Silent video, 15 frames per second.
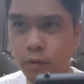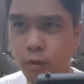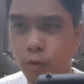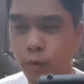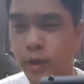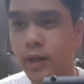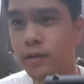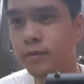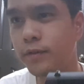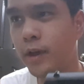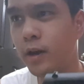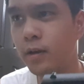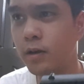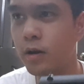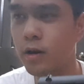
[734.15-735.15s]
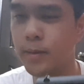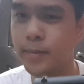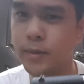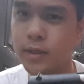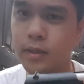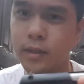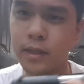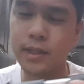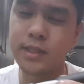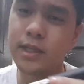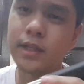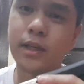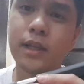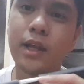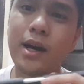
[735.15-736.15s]
real firearm, let's say
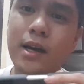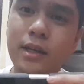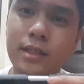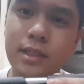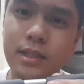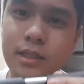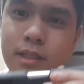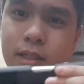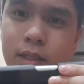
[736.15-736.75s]
the Glocks,